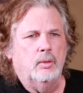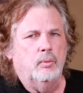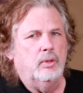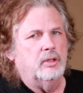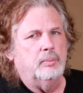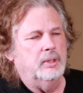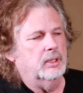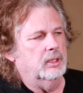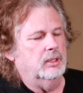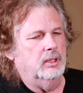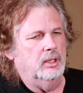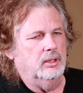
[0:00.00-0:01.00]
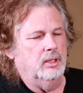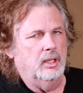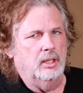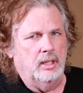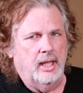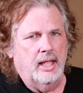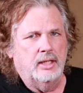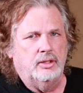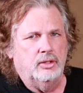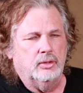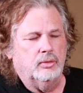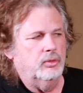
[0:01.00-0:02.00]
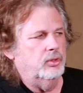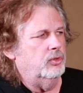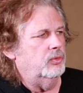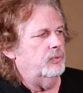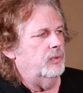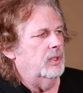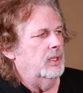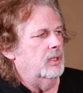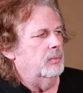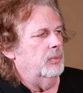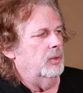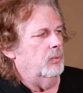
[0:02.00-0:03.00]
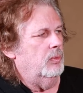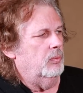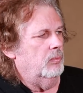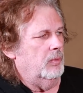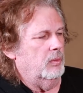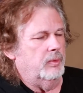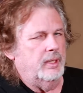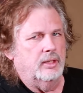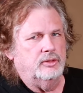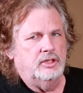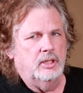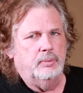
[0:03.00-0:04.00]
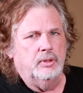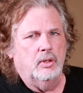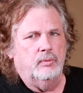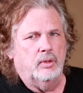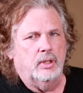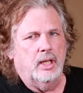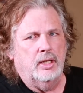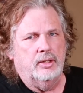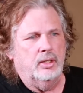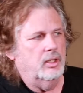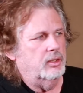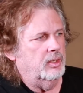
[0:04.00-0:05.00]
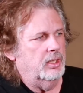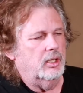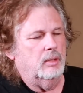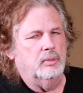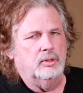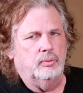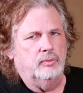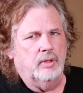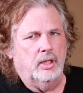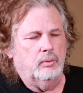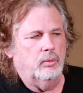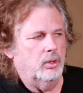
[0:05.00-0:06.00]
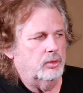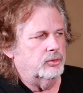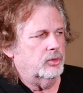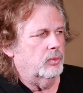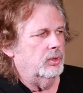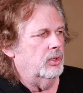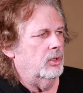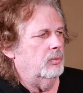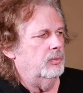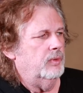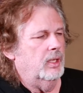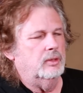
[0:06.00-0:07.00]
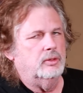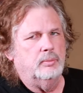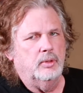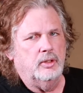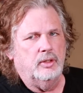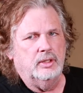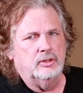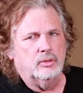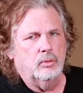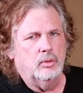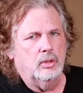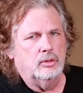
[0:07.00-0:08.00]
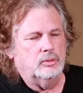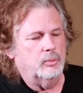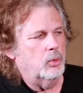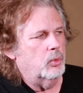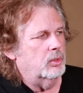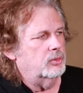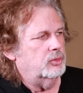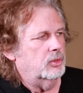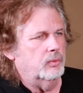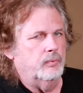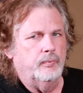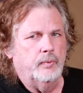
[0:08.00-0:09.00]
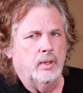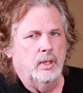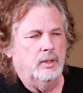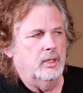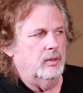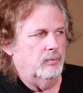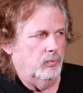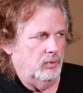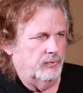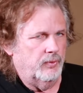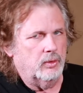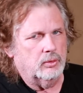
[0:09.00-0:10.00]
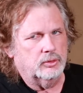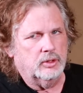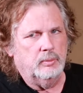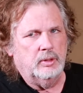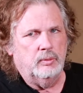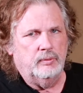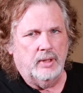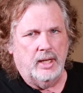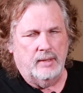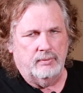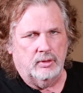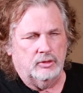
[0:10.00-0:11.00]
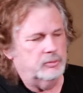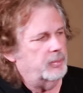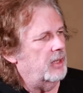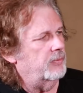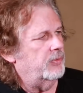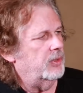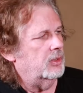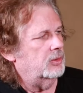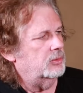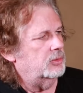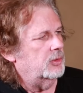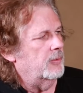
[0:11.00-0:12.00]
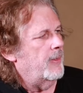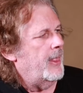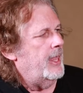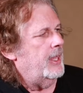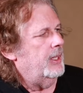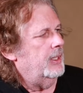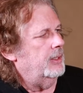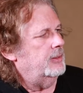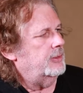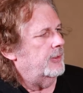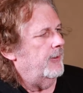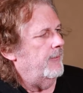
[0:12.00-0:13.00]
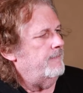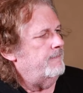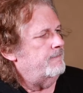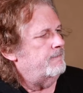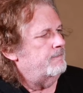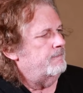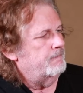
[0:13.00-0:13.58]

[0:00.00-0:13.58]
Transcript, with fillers: rhythmic and, and, and add to the groove, but, but without stepping over a lot of the other elements. We've got a Rhodes going on, we've got some other things going on, some horns, so, and then when the vocals come in, we've got to have a little spot for those. And um,